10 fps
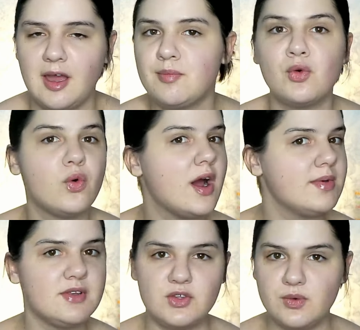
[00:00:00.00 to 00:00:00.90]
I
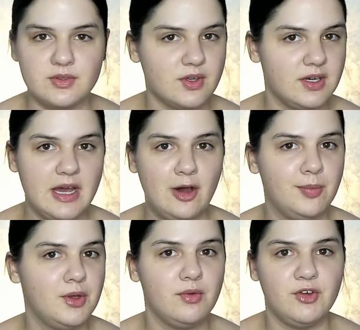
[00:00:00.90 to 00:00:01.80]
promise you it's gonna help
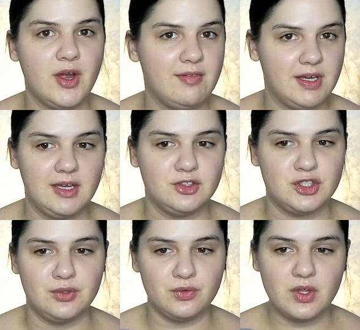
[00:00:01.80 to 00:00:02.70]
you if you're having
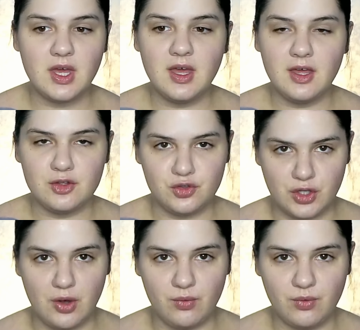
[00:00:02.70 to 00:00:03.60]
issues. So